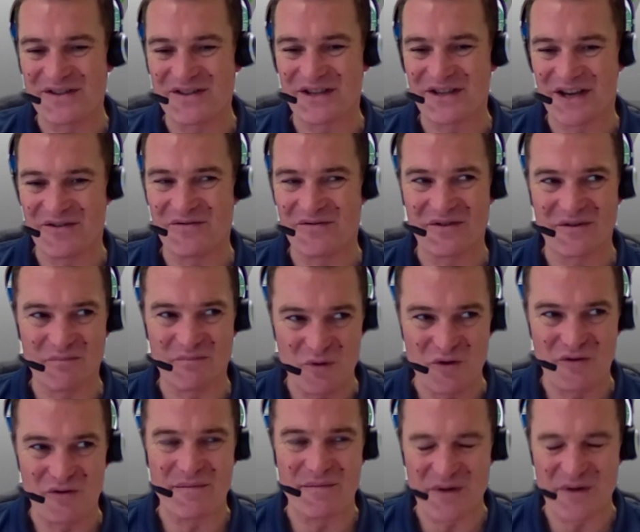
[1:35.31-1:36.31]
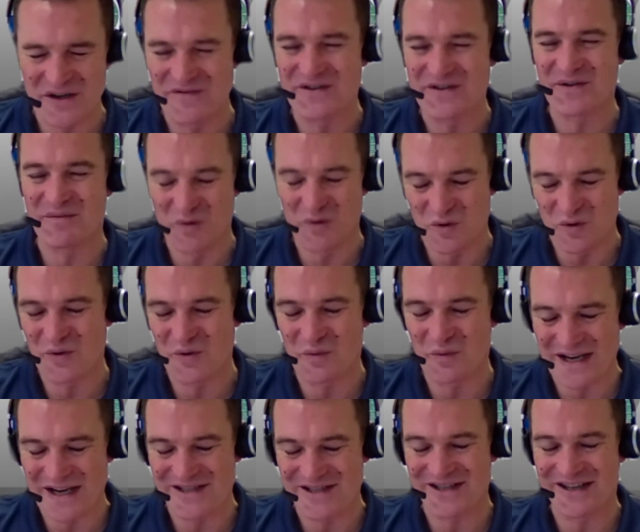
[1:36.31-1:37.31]
So the more it moves, the more the
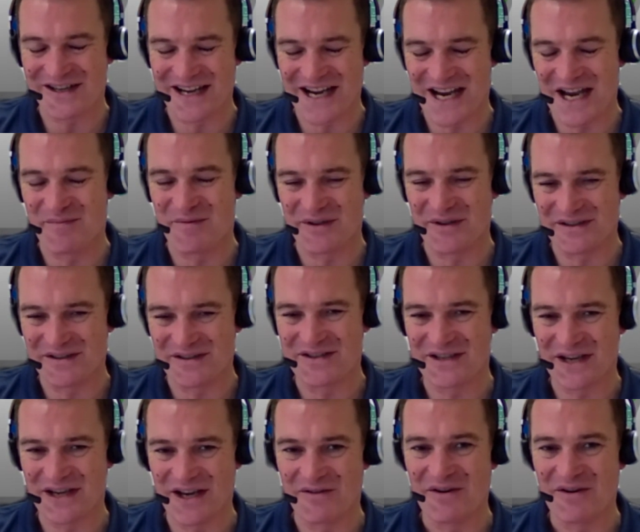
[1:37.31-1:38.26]
wear is going to happen. So,